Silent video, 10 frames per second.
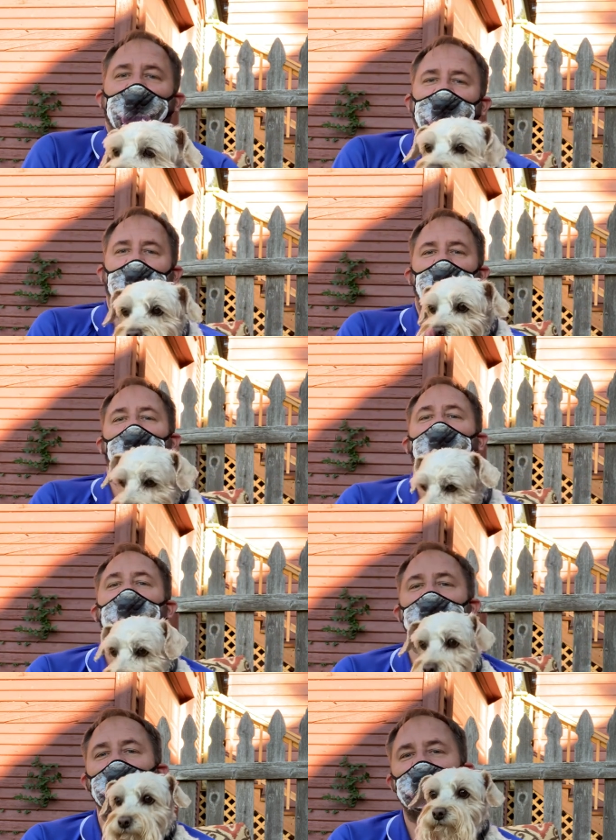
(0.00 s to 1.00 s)
that I've been
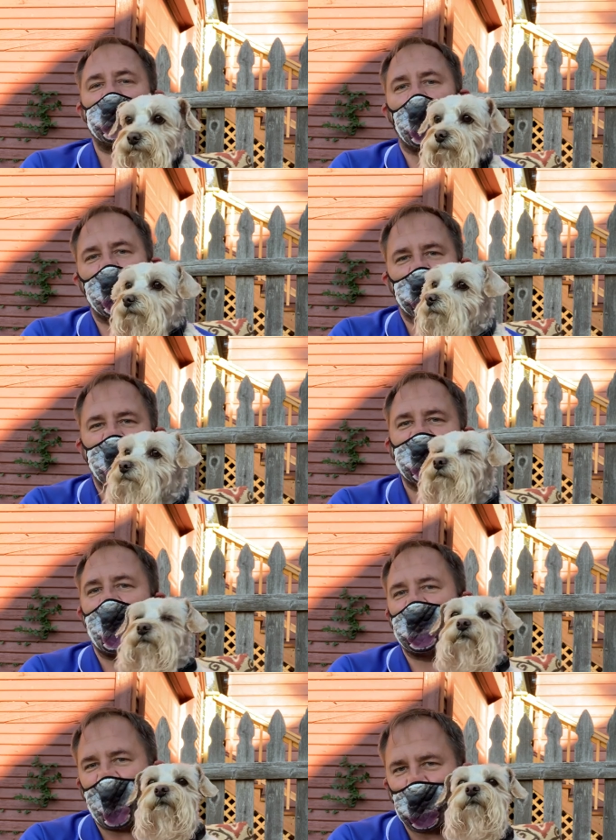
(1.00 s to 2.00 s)
referring to as George, but his
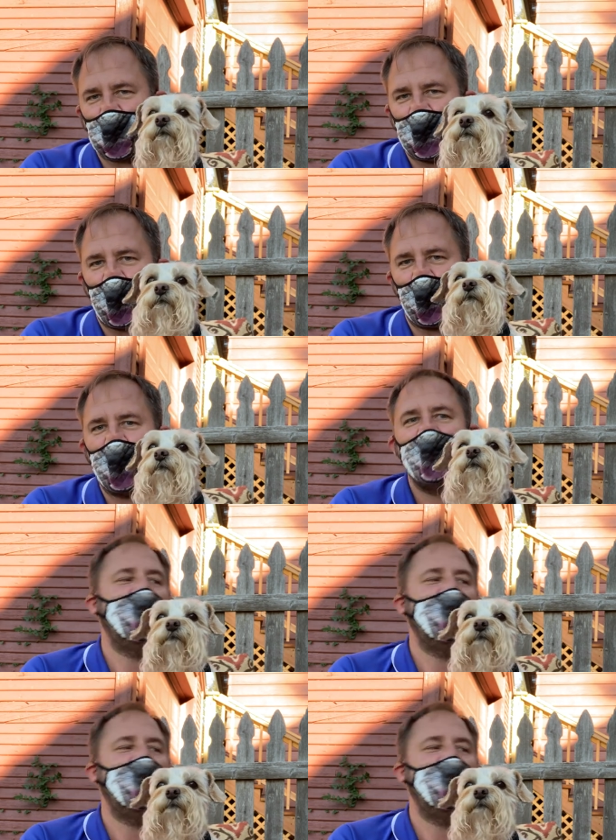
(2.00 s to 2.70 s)
name is actually Larry